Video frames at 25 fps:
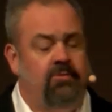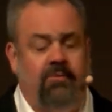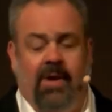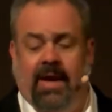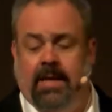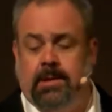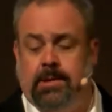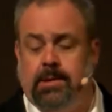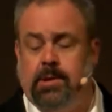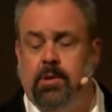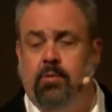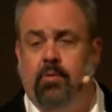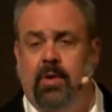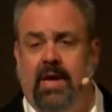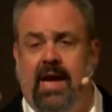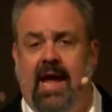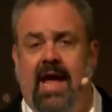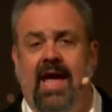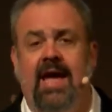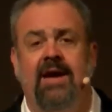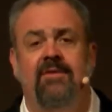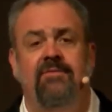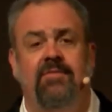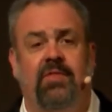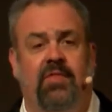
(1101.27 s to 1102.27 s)
Right? So we
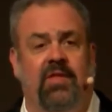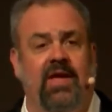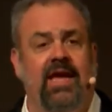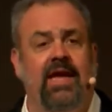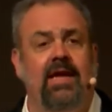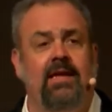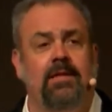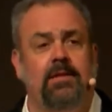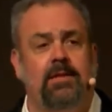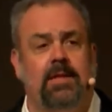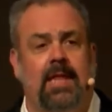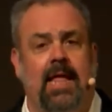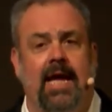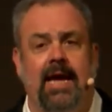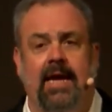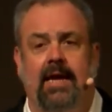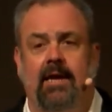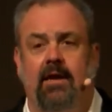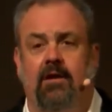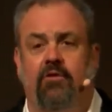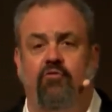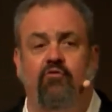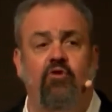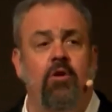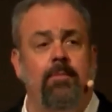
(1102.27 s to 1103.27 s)
have things
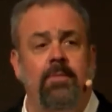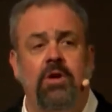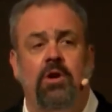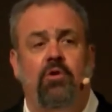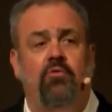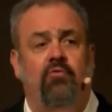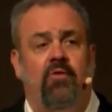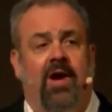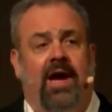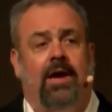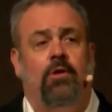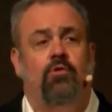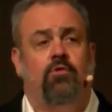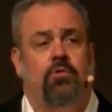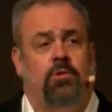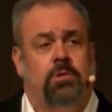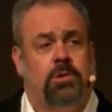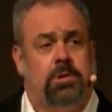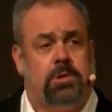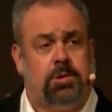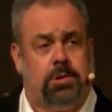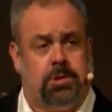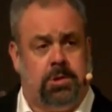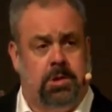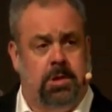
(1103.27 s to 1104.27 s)
like criminal
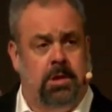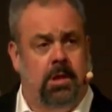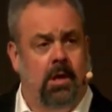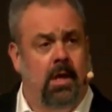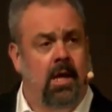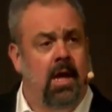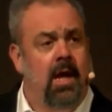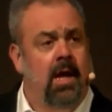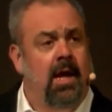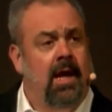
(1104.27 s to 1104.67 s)
records.